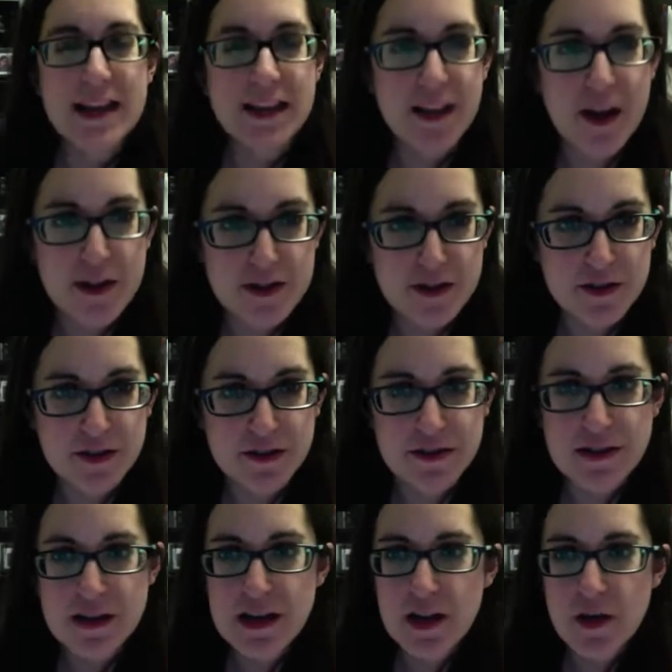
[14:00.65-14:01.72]
the logical
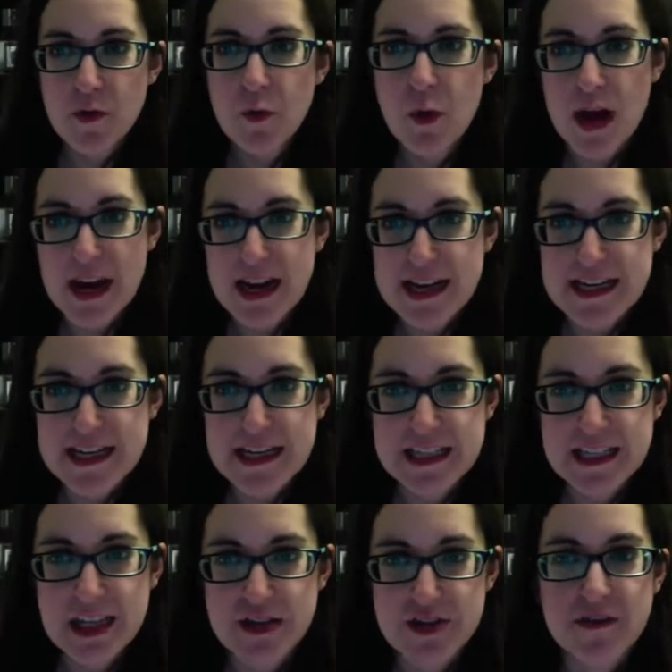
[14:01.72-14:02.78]

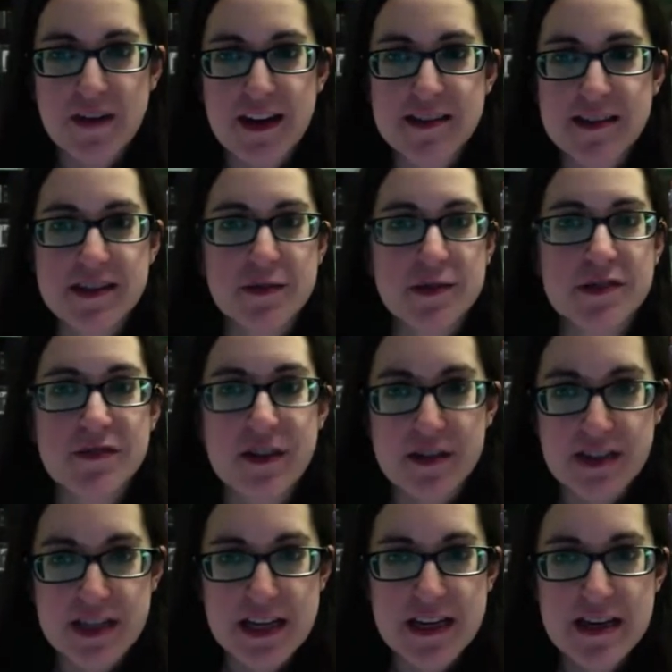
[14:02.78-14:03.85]
fallacy was
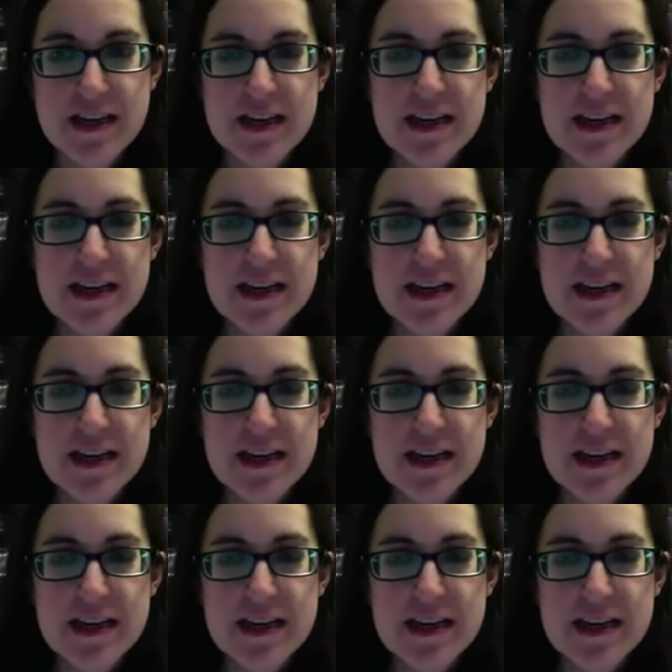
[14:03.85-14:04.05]
faulty.